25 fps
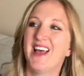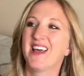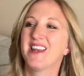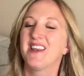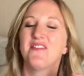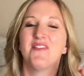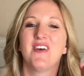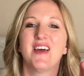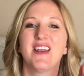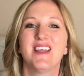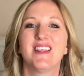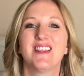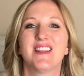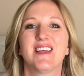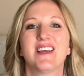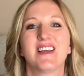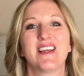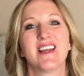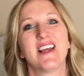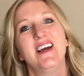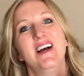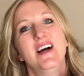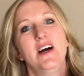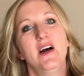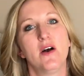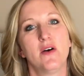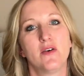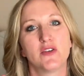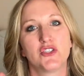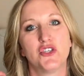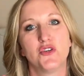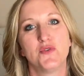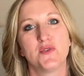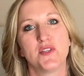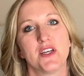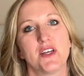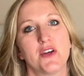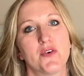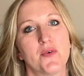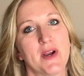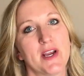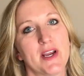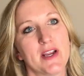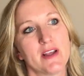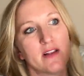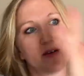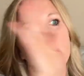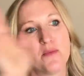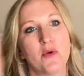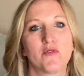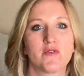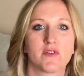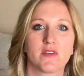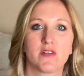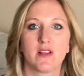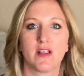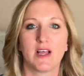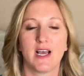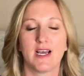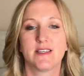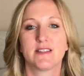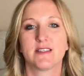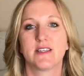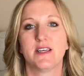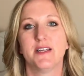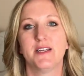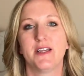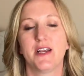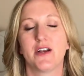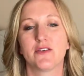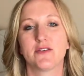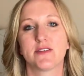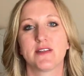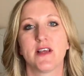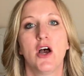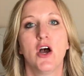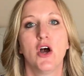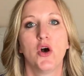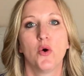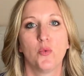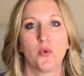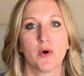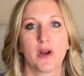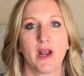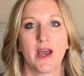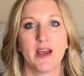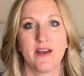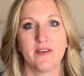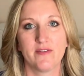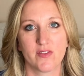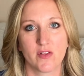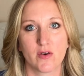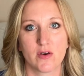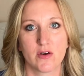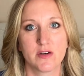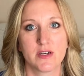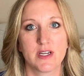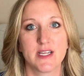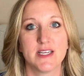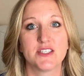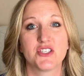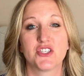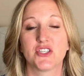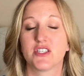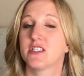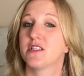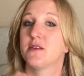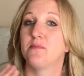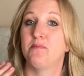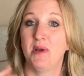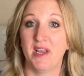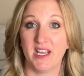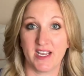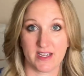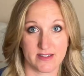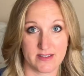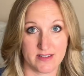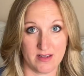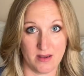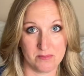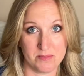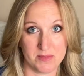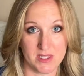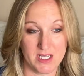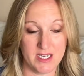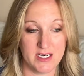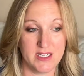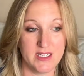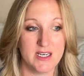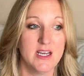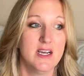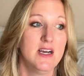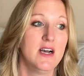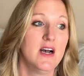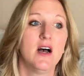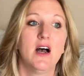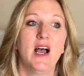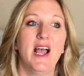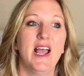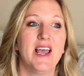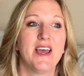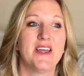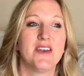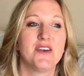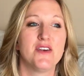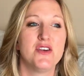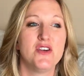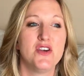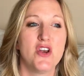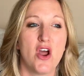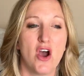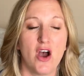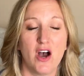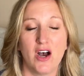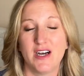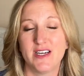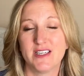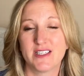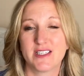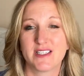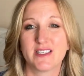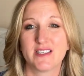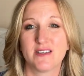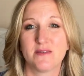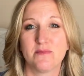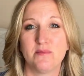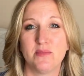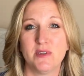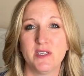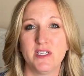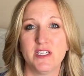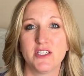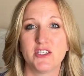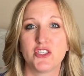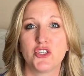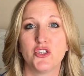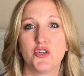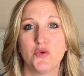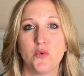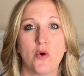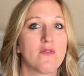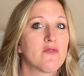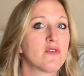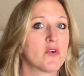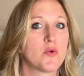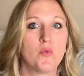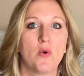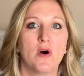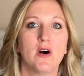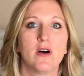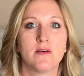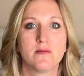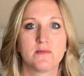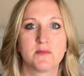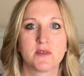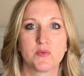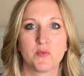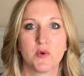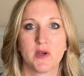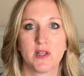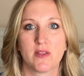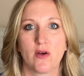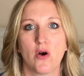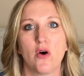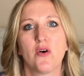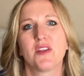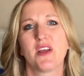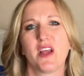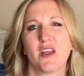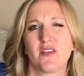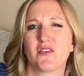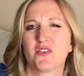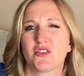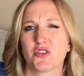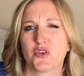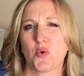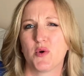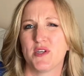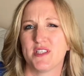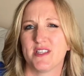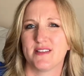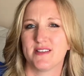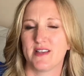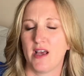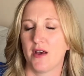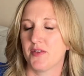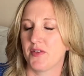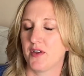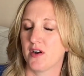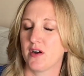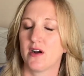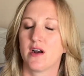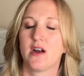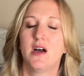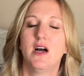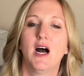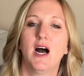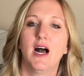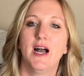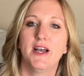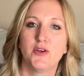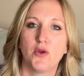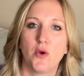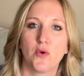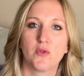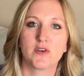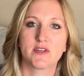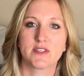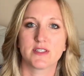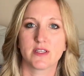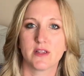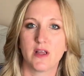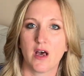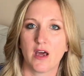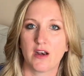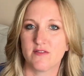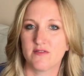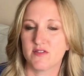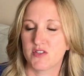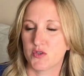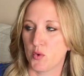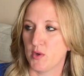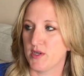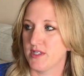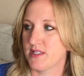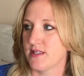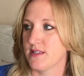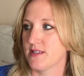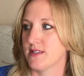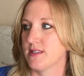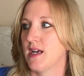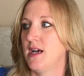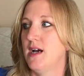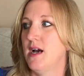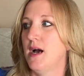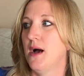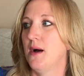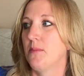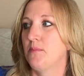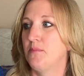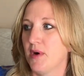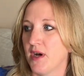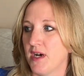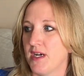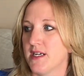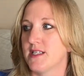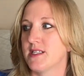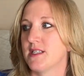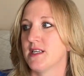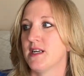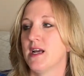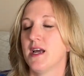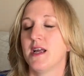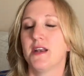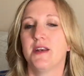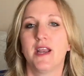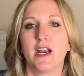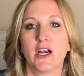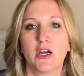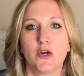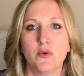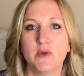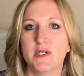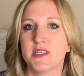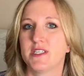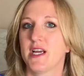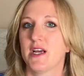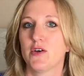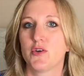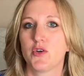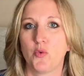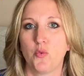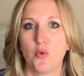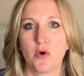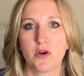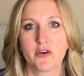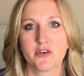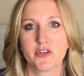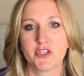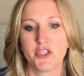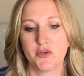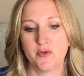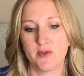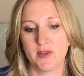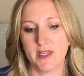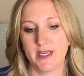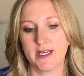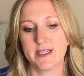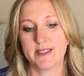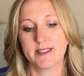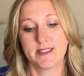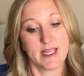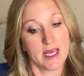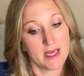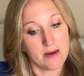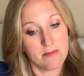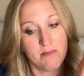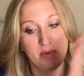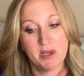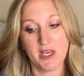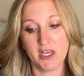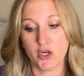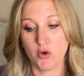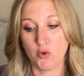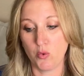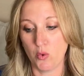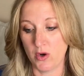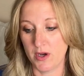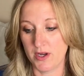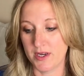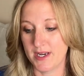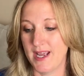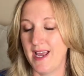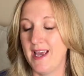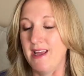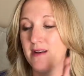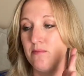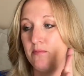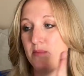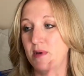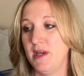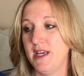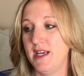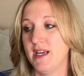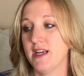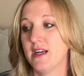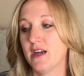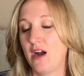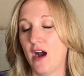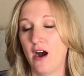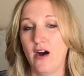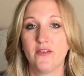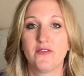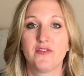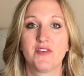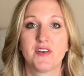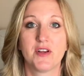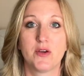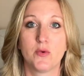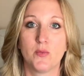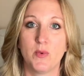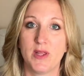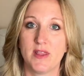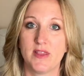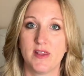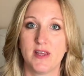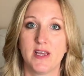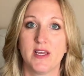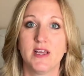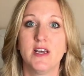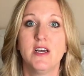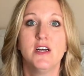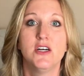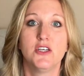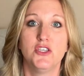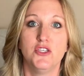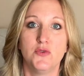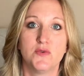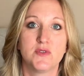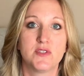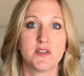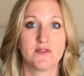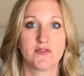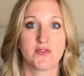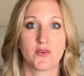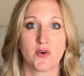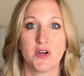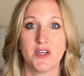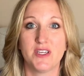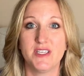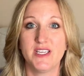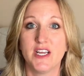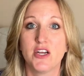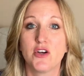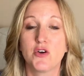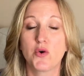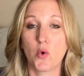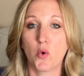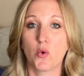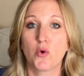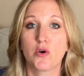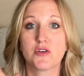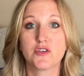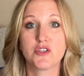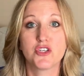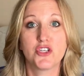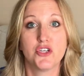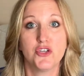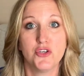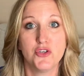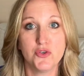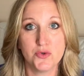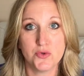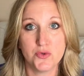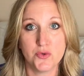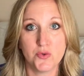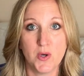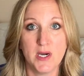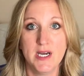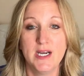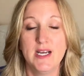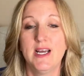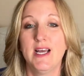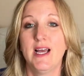and if anything, choosing curriculum over the last eight years, what I've learned is just to pick something and not be too overwhelmed with all the other choices out there. I know there's a lot of choices but narrow it down to one or two things, then pick one and be confident with it. Use it for a year or two